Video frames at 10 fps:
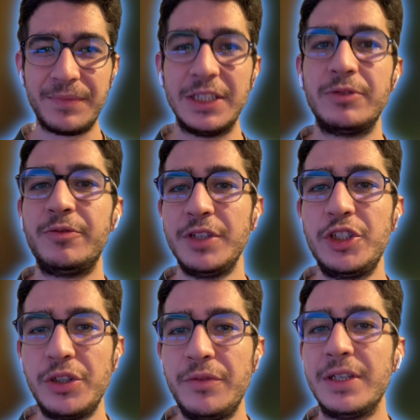This
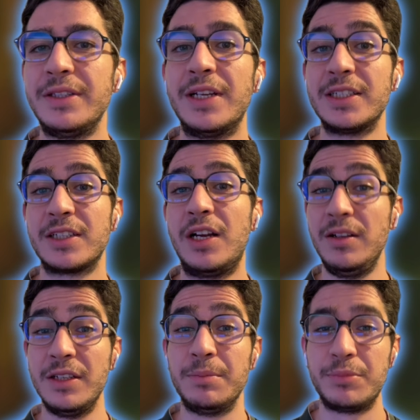feature will not
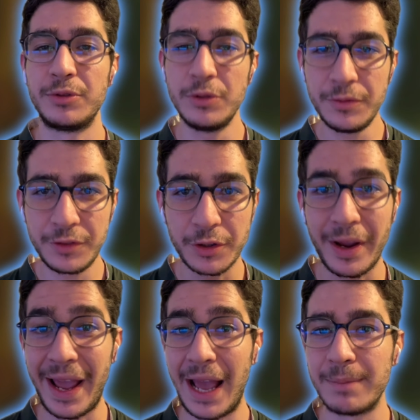only improve your
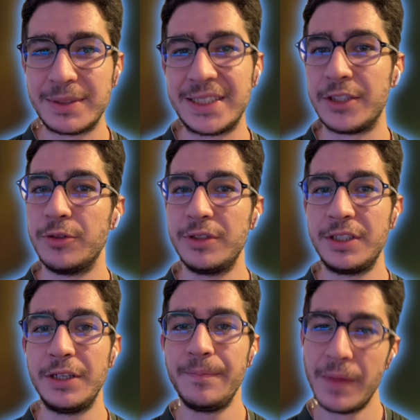app's
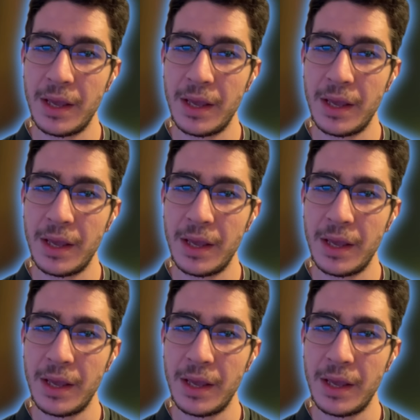security,